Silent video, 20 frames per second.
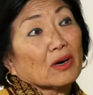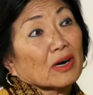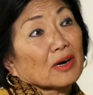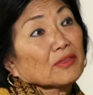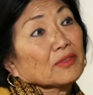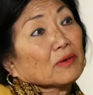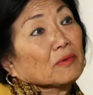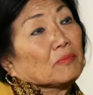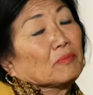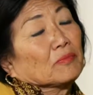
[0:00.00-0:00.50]
are
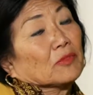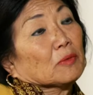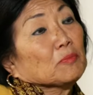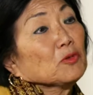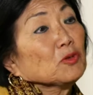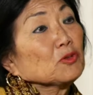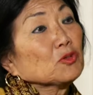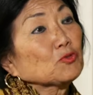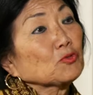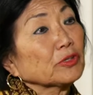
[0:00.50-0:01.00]
the, the
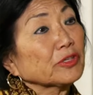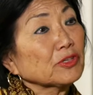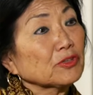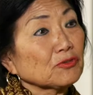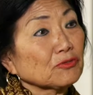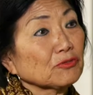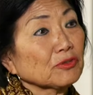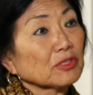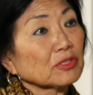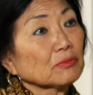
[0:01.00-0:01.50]
mutual
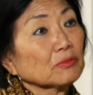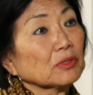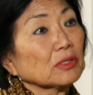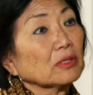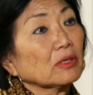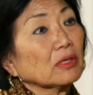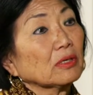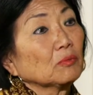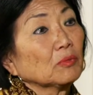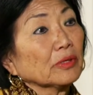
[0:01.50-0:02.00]
interests, what
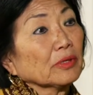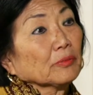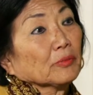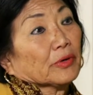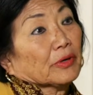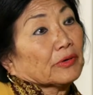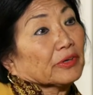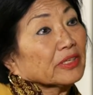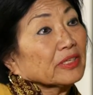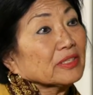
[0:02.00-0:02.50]
are, where,
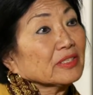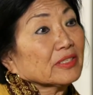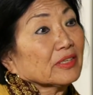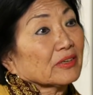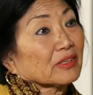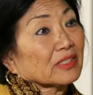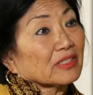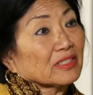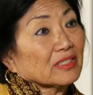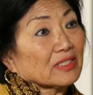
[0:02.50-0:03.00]
where is
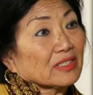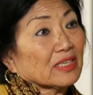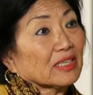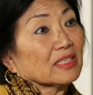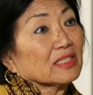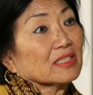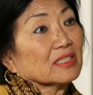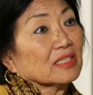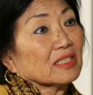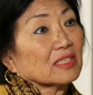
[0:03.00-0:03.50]
their
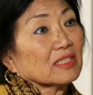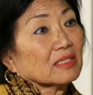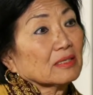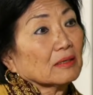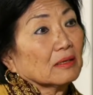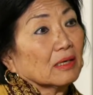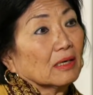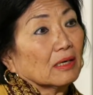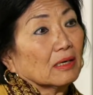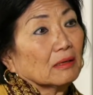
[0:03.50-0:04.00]
consensus.
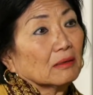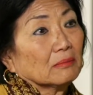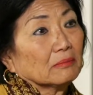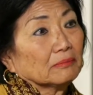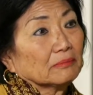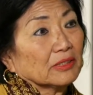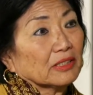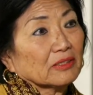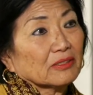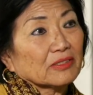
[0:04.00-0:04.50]
Um,
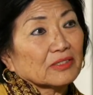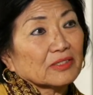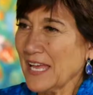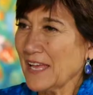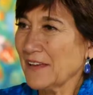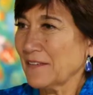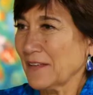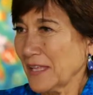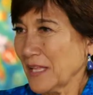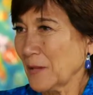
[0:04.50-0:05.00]
because,
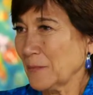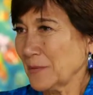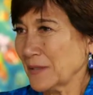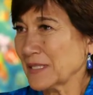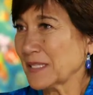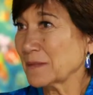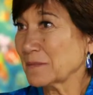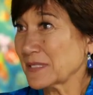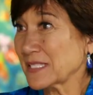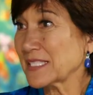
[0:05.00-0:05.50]
ha
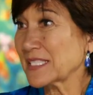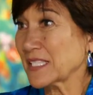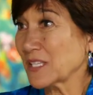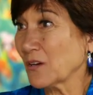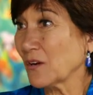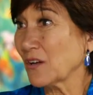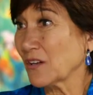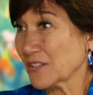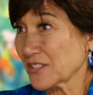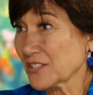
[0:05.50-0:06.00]
helping know, them see
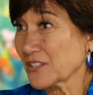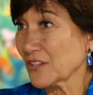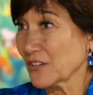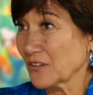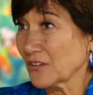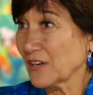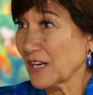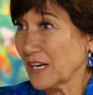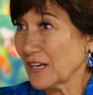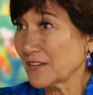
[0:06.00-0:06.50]

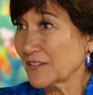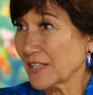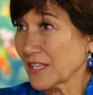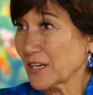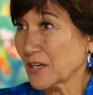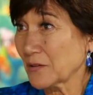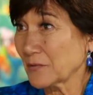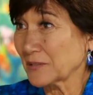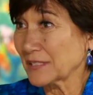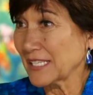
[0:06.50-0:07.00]
also how they
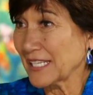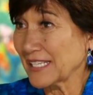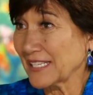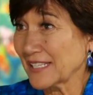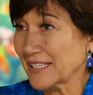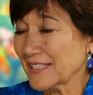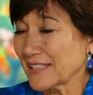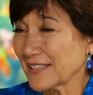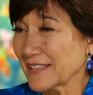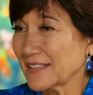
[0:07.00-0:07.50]
yeah. are
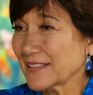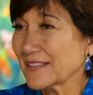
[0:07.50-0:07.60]
related.